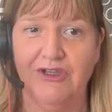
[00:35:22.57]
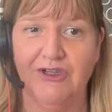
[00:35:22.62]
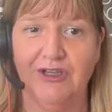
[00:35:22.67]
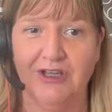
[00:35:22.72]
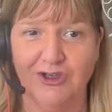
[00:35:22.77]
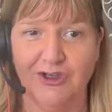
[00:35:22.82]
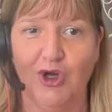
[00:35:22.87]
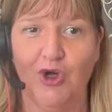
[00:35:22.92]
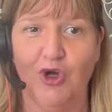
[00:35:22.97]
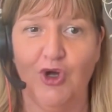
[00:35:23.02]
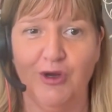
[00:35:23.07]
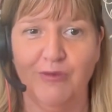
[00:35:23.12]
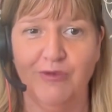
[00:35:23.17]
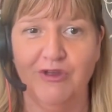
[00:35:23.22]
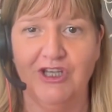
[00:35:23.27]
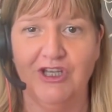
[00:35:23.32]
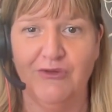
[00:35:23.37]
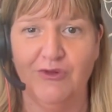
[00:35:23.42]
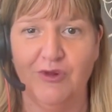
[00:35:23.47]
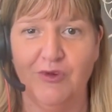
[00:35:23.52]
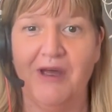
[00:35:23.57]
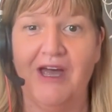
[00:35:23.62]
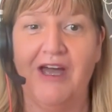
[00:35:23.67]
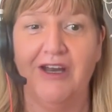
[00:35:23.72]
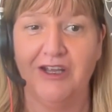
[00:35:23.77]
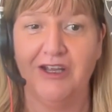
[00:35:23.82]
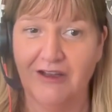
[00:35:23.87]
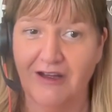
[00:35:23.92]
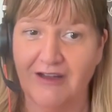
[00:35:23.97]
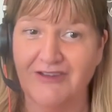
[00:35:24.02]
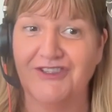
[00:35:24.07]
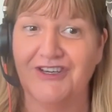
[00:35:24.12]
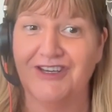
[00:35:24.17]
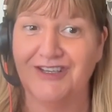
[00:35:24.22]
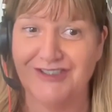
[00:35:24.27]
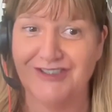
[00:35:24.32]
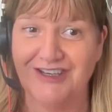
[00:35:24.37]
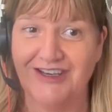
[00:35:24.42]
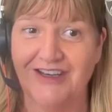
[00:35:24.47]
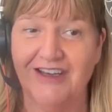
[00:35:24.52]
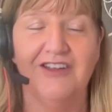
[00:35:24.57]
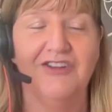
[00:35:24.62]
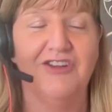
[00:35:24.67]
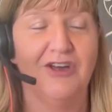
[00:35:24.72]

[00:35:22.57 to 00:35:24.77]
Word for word: and go home at the end of the party, I'll start singing.